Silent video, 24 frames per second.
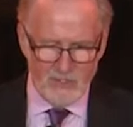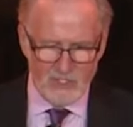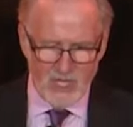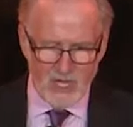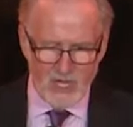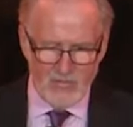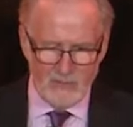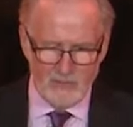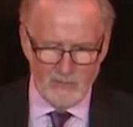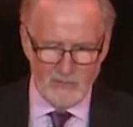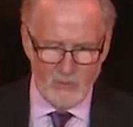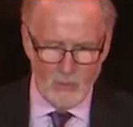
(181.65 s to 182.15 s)

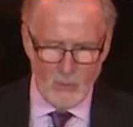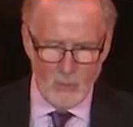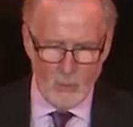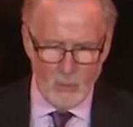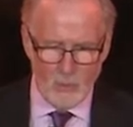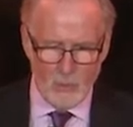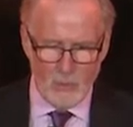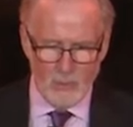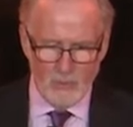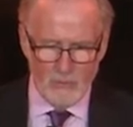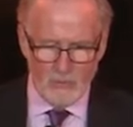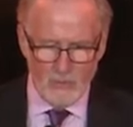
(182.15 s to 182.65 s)
Johnson
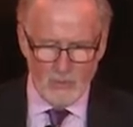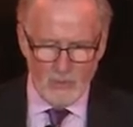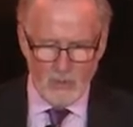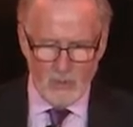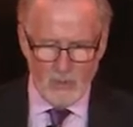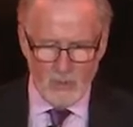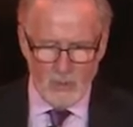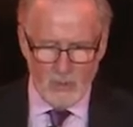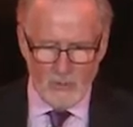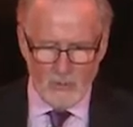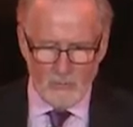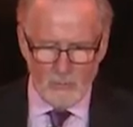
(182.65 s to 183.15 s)
Award
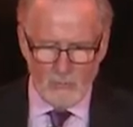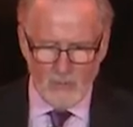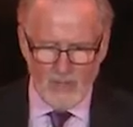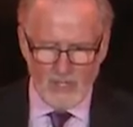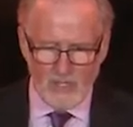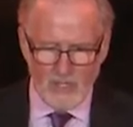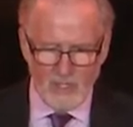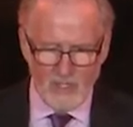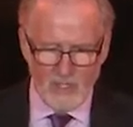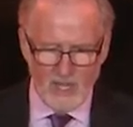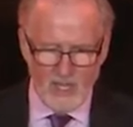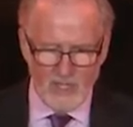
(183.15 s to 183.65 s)

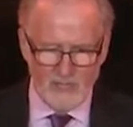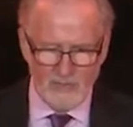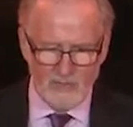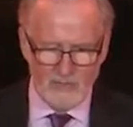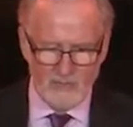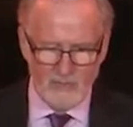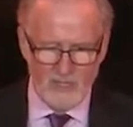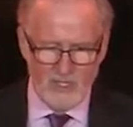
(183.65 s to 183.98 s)
recognizes